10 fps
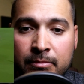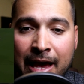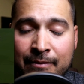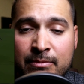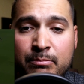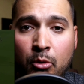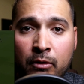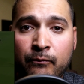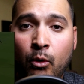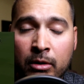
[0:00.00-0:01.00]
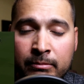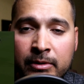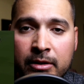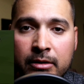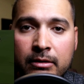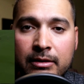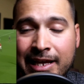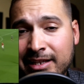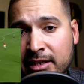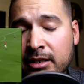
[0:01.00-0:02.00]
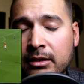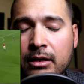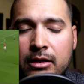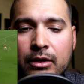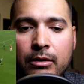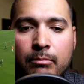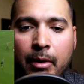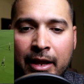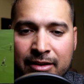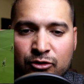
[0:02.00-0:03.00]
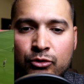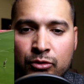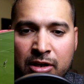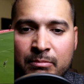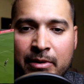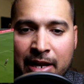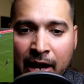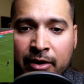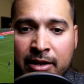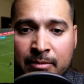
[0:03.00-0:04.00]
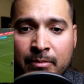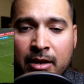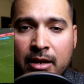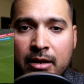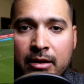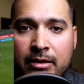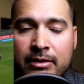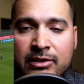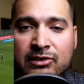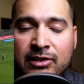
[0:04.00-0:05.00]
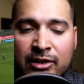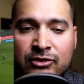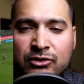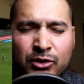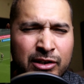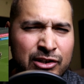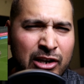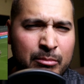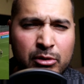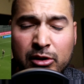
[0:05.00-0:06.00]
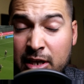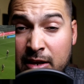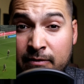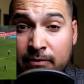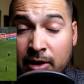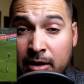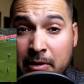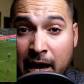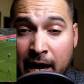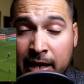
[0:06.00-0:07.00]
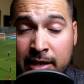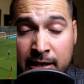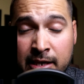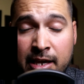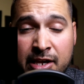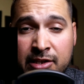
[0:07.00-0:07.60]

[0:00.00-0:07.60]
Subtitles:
having poor form lately. But do keep an eye on him. This Dutch-Turkish, I believe, young guy, he